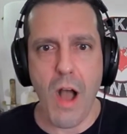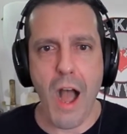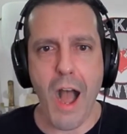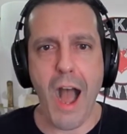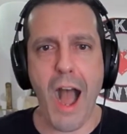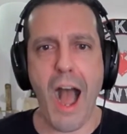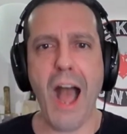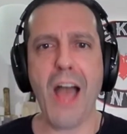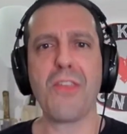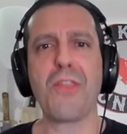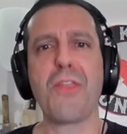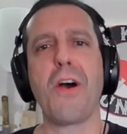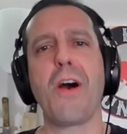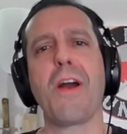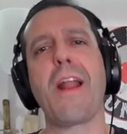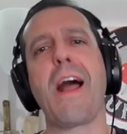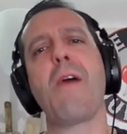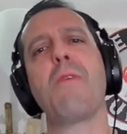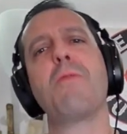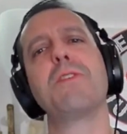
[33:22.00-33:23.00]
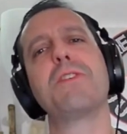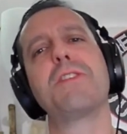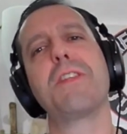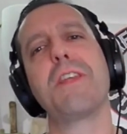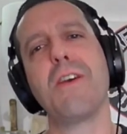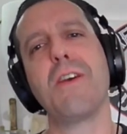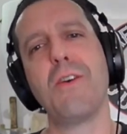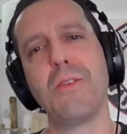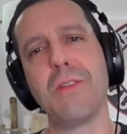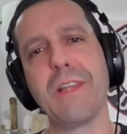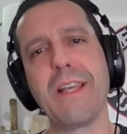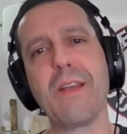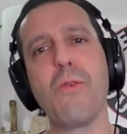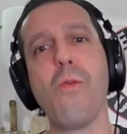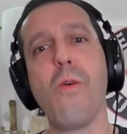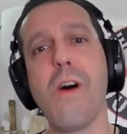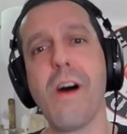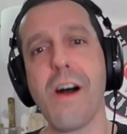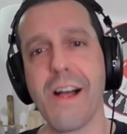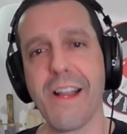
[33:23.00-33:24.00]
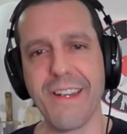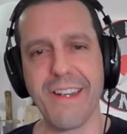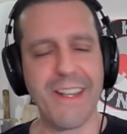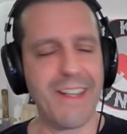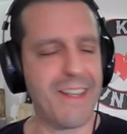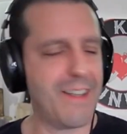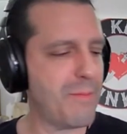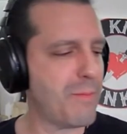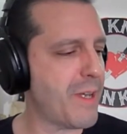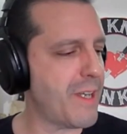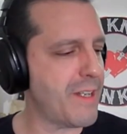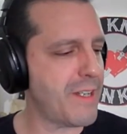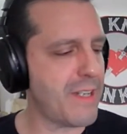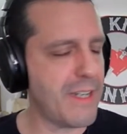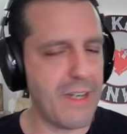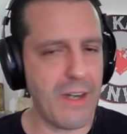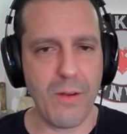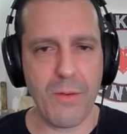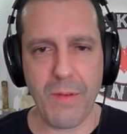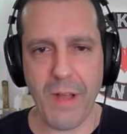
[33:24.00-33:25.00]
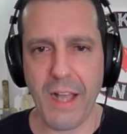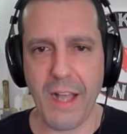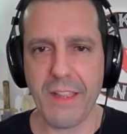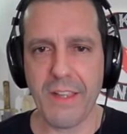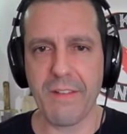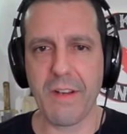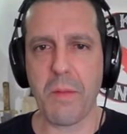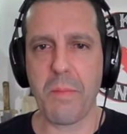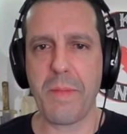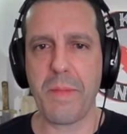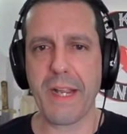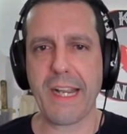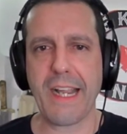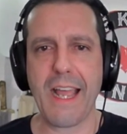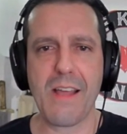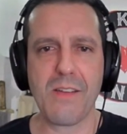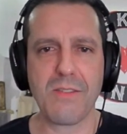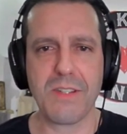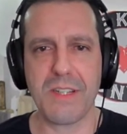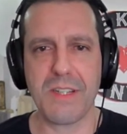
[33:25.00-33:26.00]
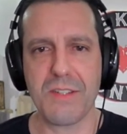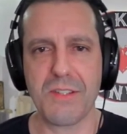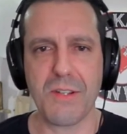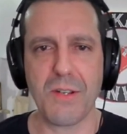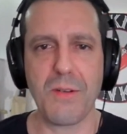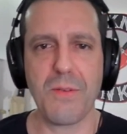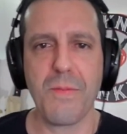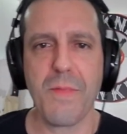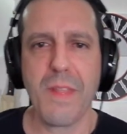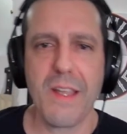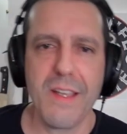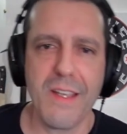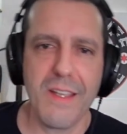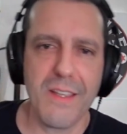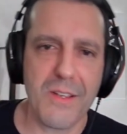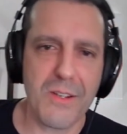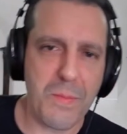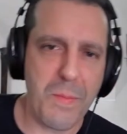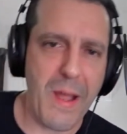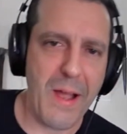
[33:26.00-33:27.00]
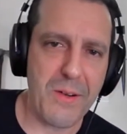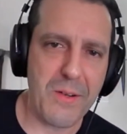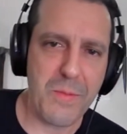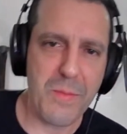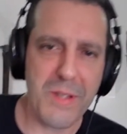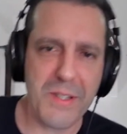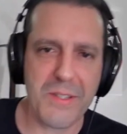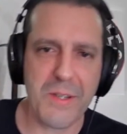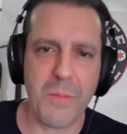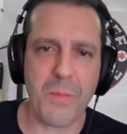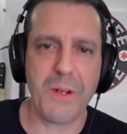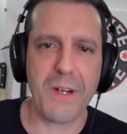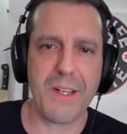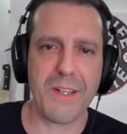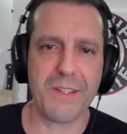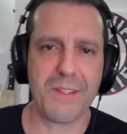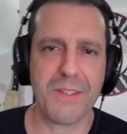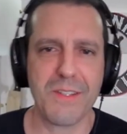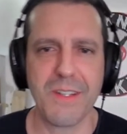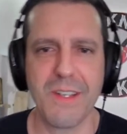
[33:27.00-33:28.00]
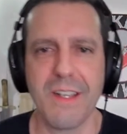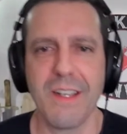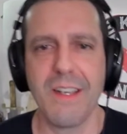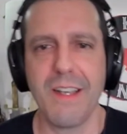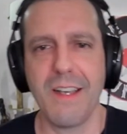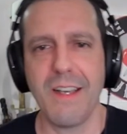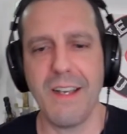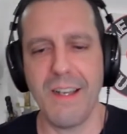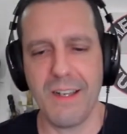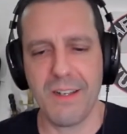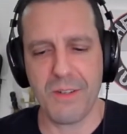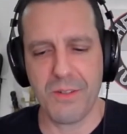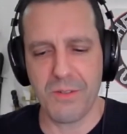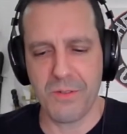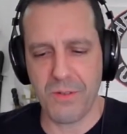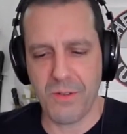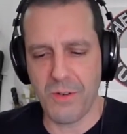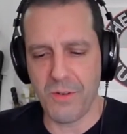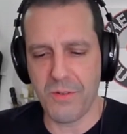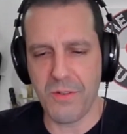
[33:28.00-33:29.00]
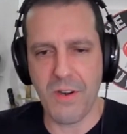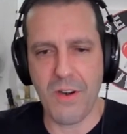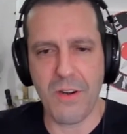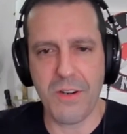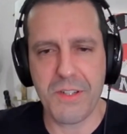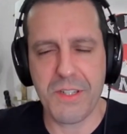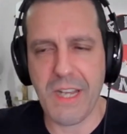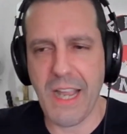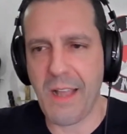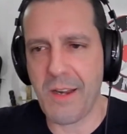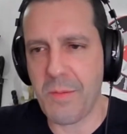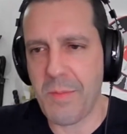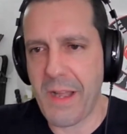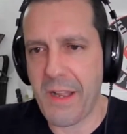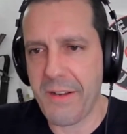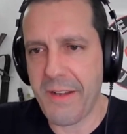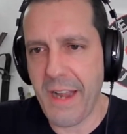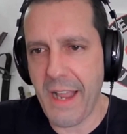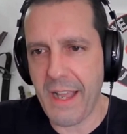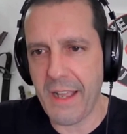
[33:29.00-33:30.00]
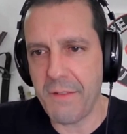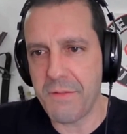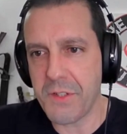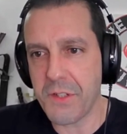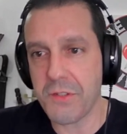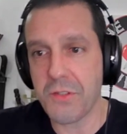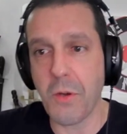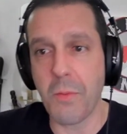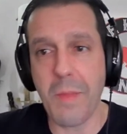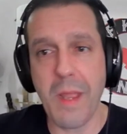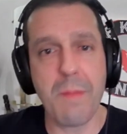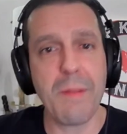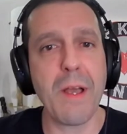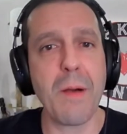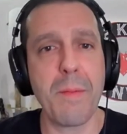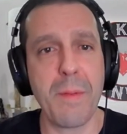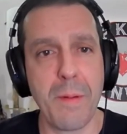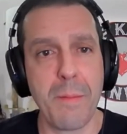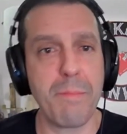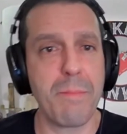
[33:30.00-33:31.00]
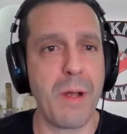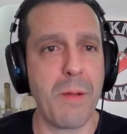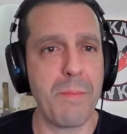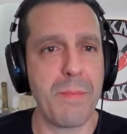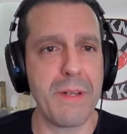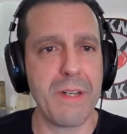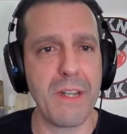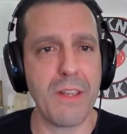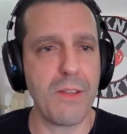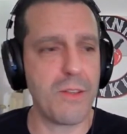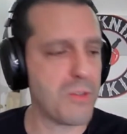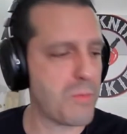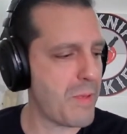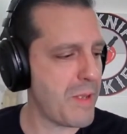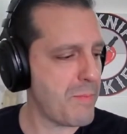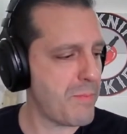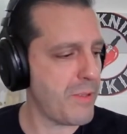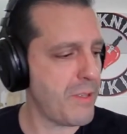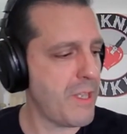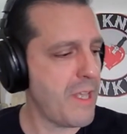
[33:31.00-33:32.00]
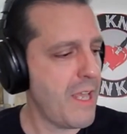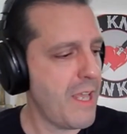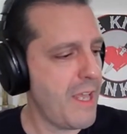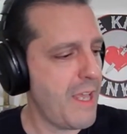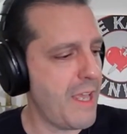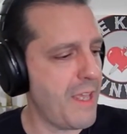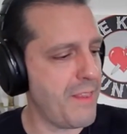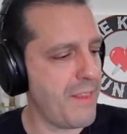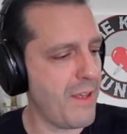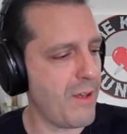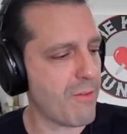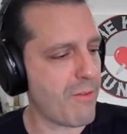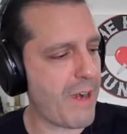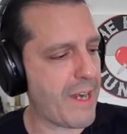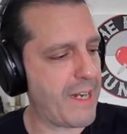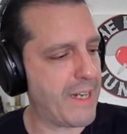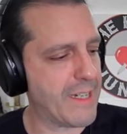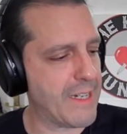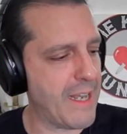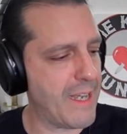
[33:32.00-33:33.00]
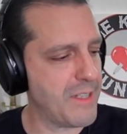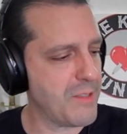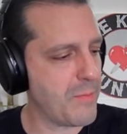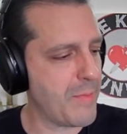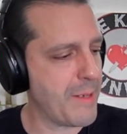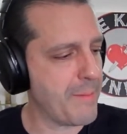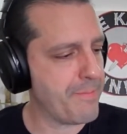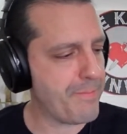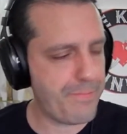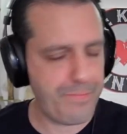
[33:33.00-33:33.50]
I thought I was the only one. But, you know, I live in a big county, so there's bound to be someone else uh, who, who nerds out about knives. So maybe I'll bump, bump into those people and they'll recognize me.